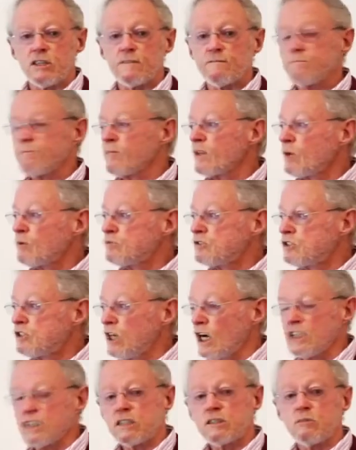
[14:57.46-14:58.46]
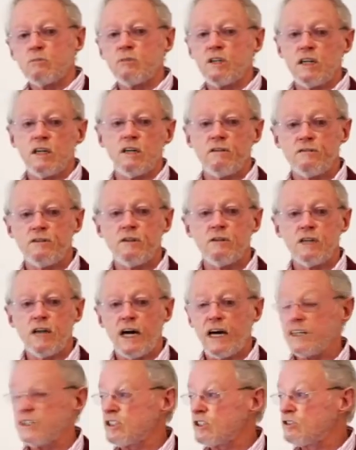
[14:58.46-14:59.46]
it just within a few
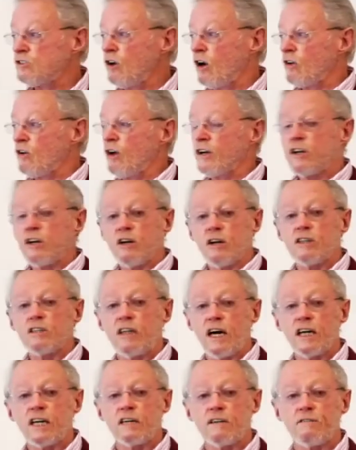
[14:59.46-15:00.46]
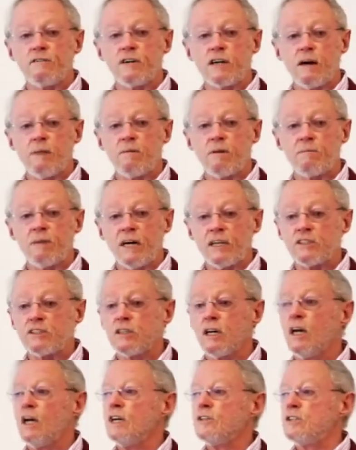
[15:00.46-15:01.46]
days. It's not like you've got to take it for a couple of
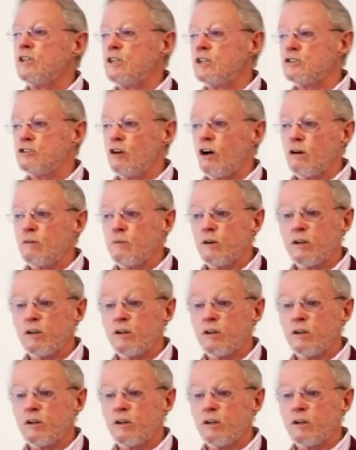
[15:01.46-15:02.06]
months to decide